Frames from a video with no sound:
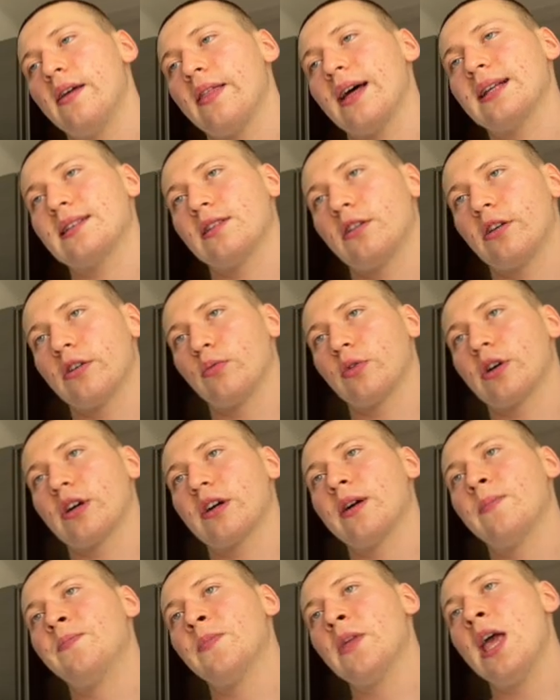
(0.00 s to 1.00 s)
That's a lot of
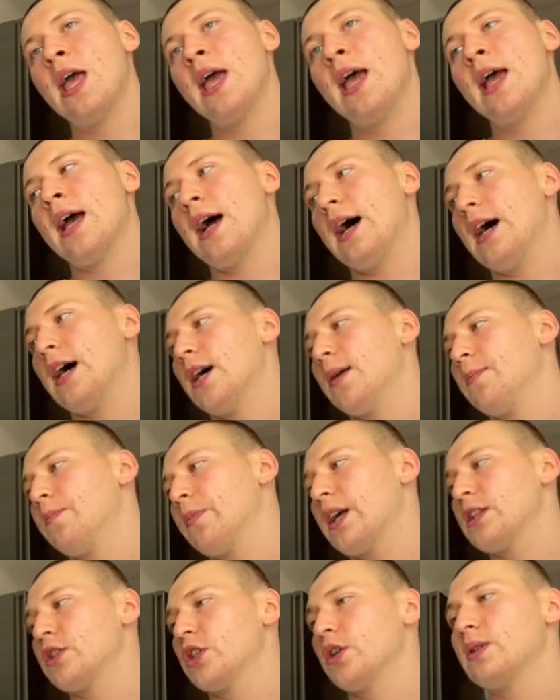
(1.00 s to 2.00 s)
work.
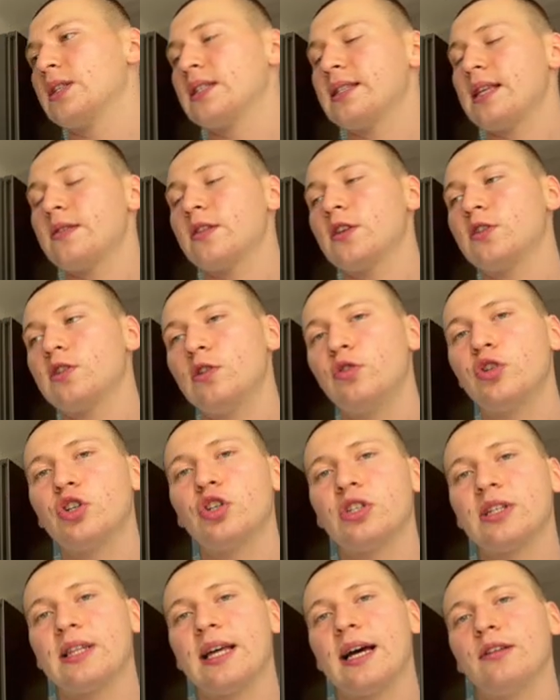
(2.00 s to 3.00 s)
And so instead, the solution
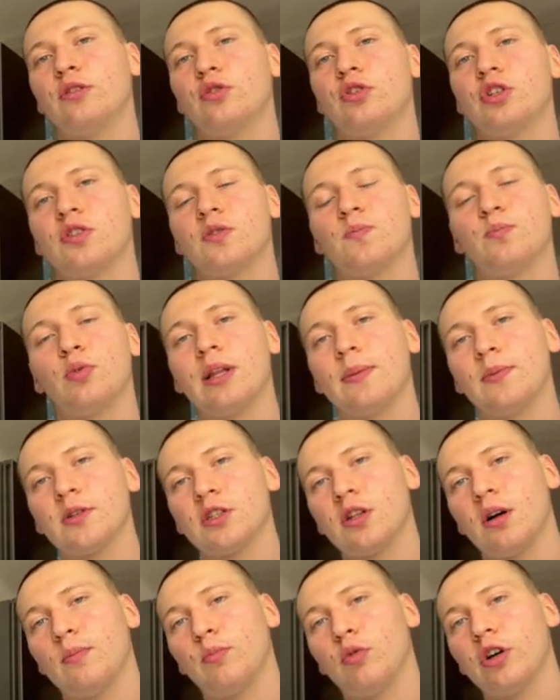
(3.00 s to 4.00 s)
to that, you just pull up a
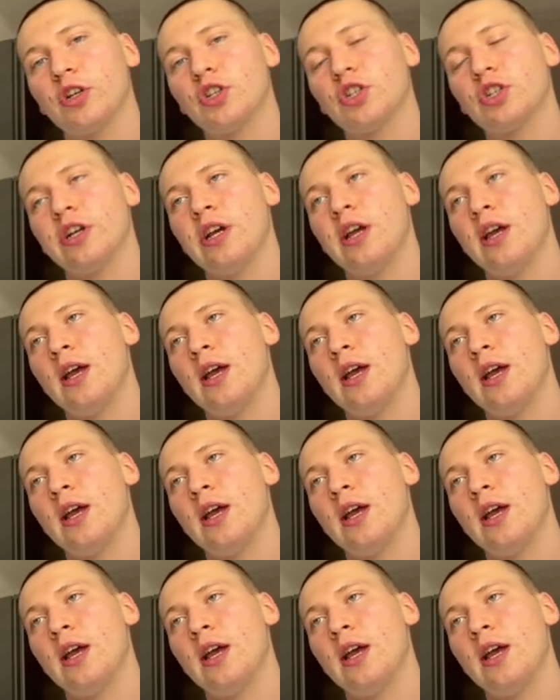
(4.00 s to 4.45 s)
stopwatch.